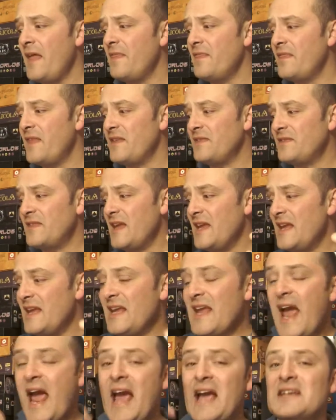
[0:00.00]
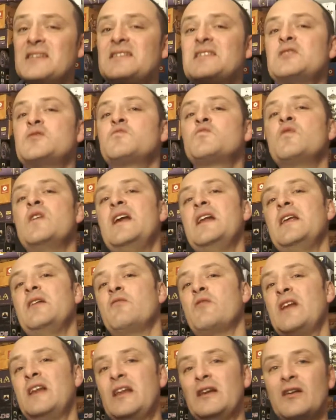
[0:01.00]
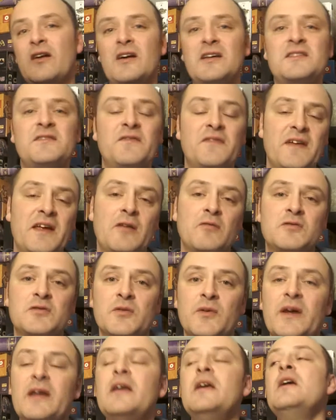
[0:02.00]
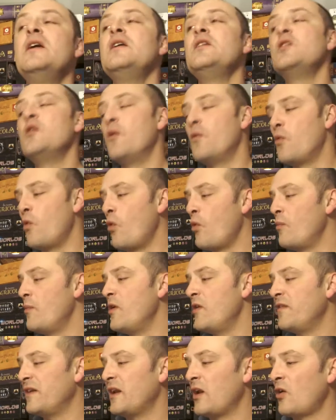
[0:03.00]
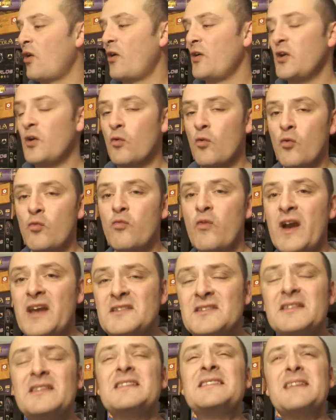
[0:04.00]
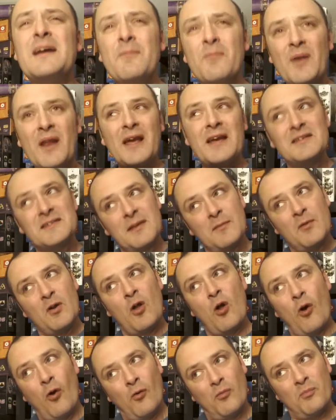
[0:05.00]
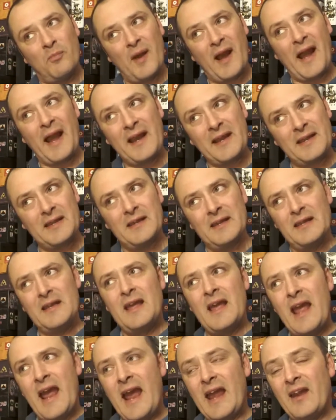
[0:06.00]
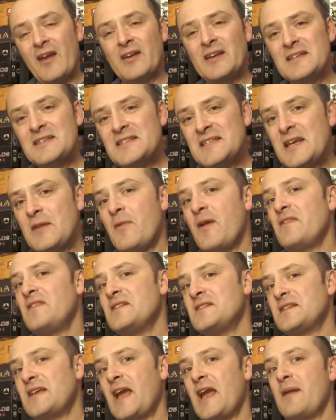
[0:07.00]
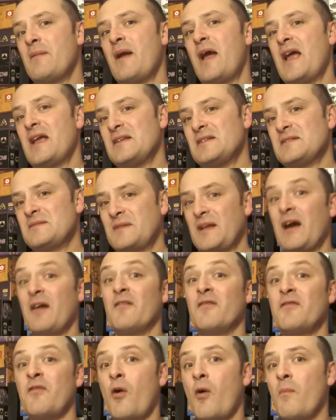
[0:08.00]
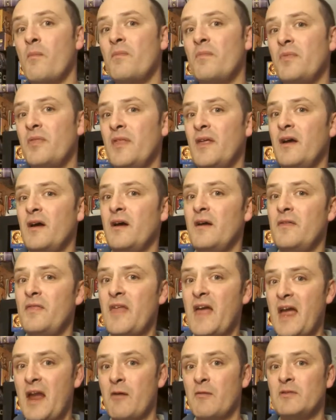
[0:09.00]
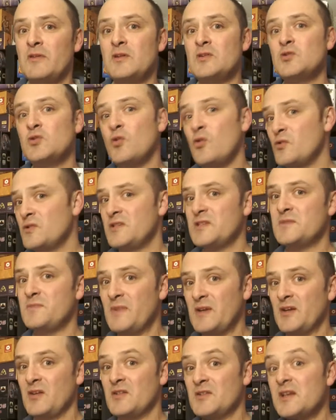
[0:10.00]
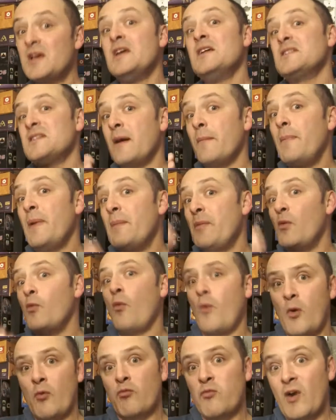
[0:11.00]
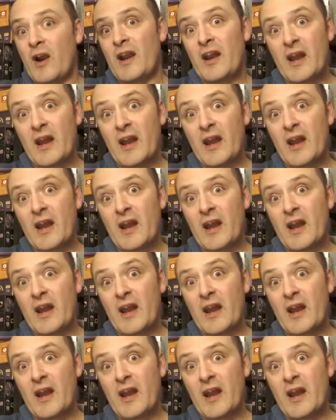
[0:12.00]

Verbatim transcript: it has this really really nice feel to it you're all moving along, you're all racing. There's some players that will hold back and I can see where this game has come from the, the hare and the tortoise because some people will run